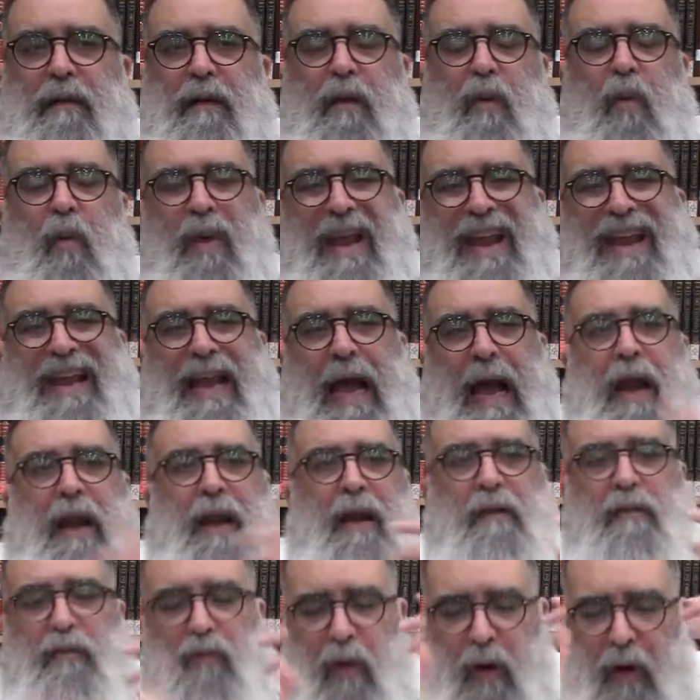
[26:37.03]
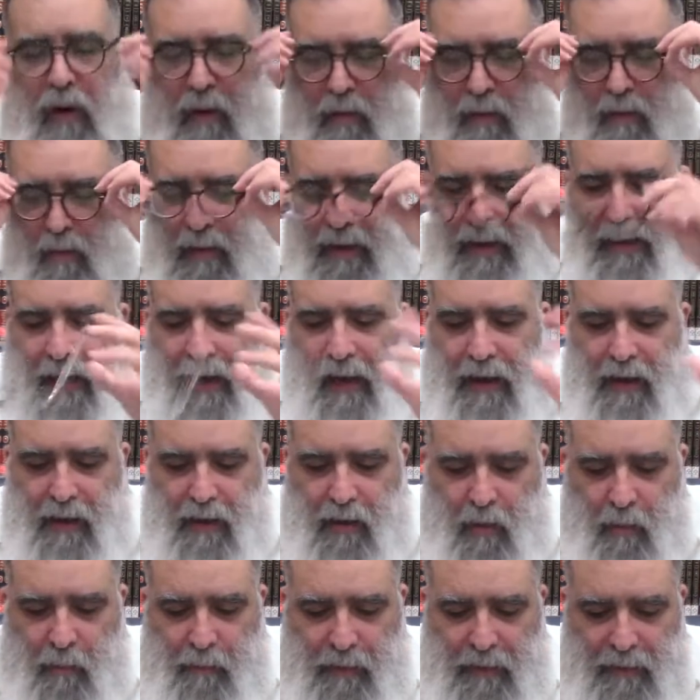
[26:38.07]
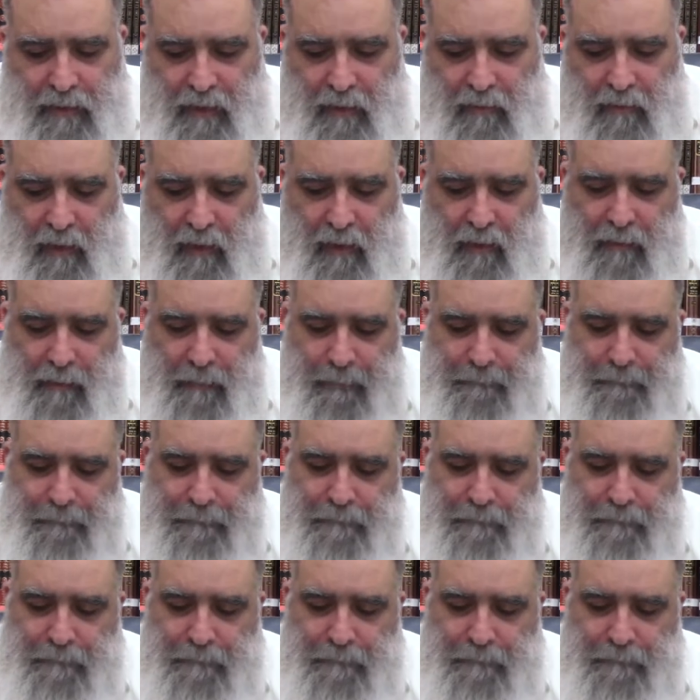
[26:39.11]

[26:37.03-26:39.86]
We got it wrong. We got it completely wrong.